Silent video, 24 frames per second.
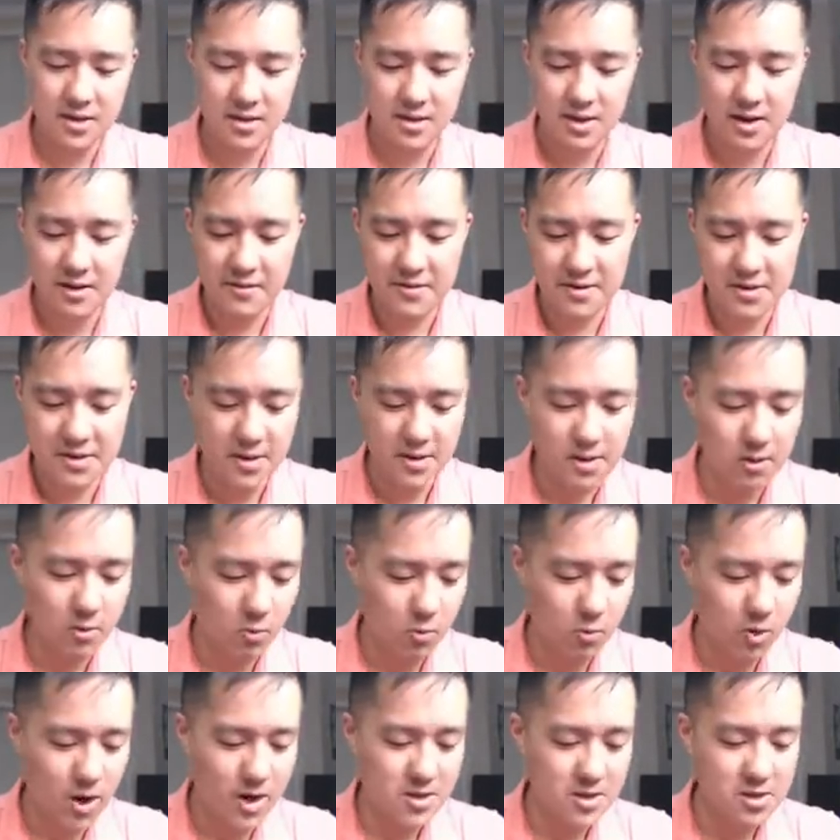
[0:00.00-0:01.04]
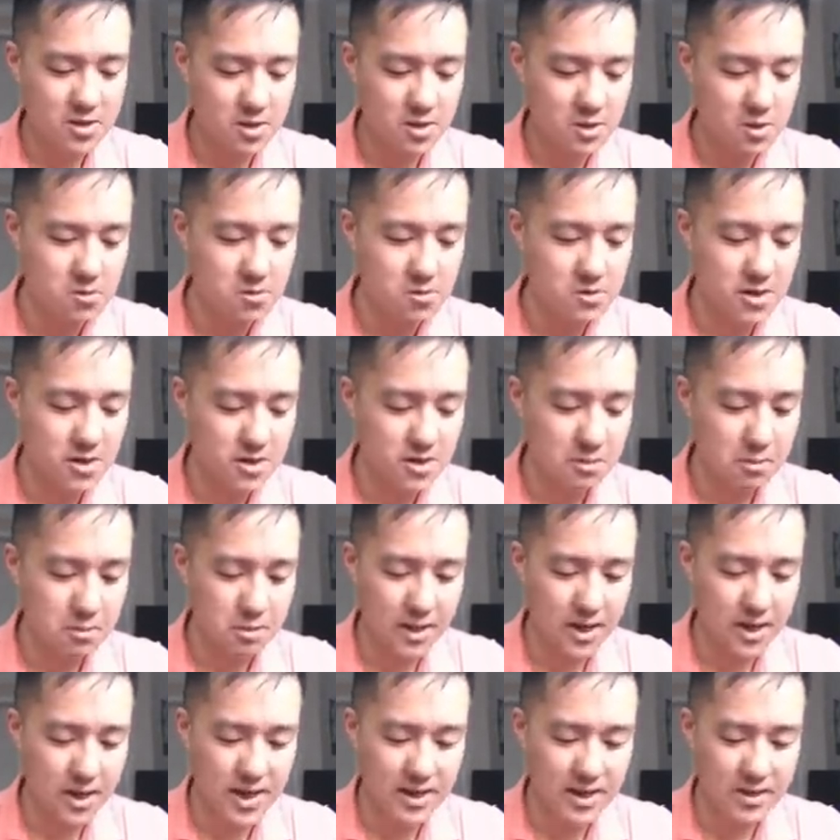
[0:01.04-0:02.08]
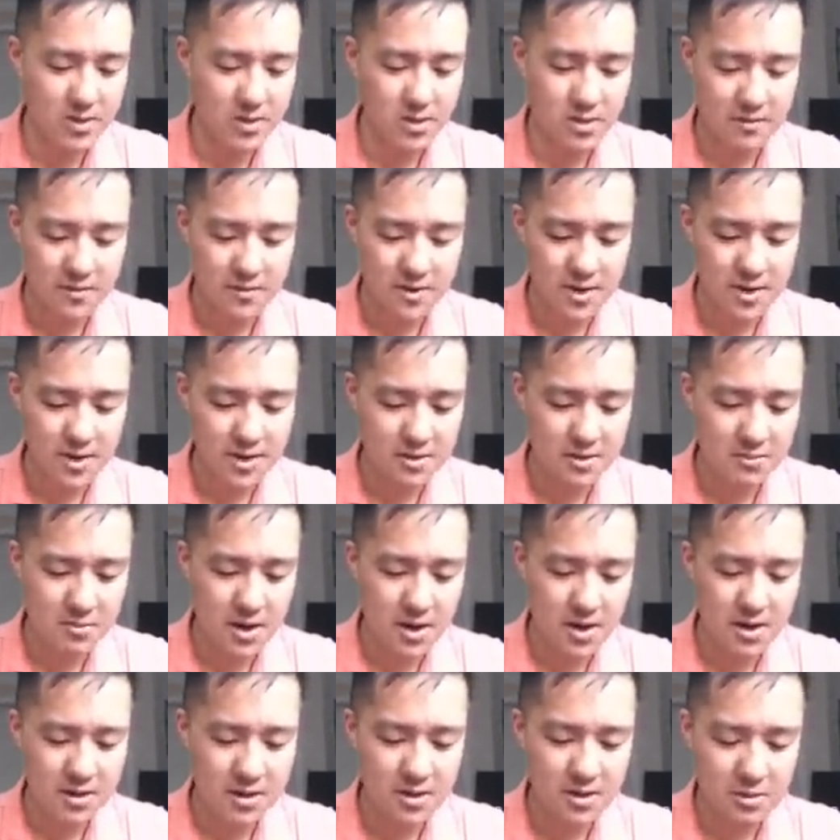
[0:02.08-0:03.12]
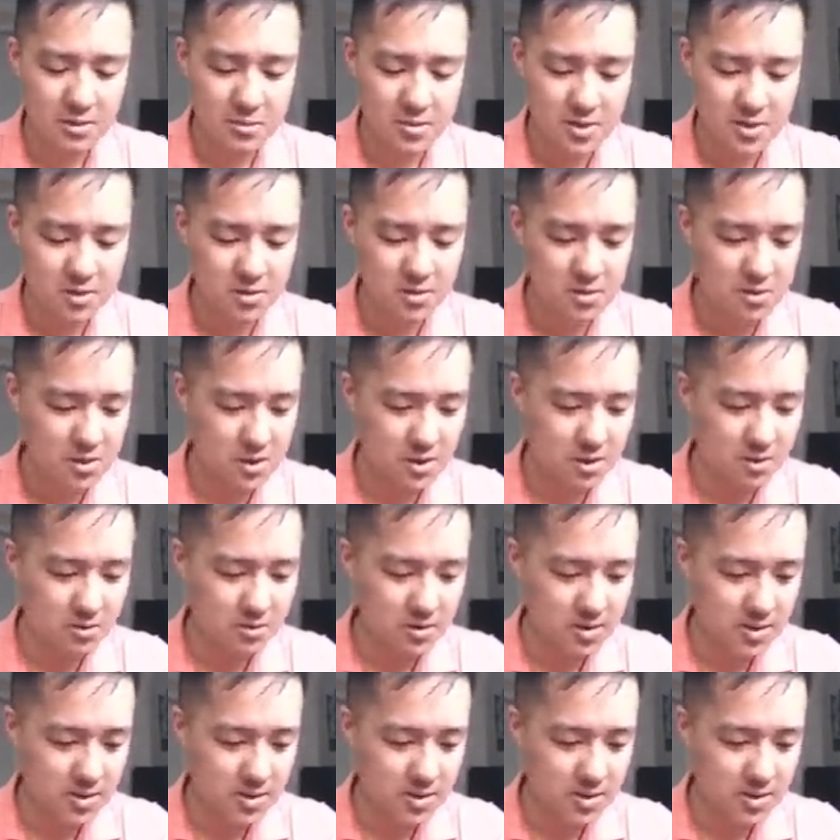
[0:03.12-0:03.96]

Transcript: obviously you don't want to use it to block, so I feel like it's probably a little bit too slow.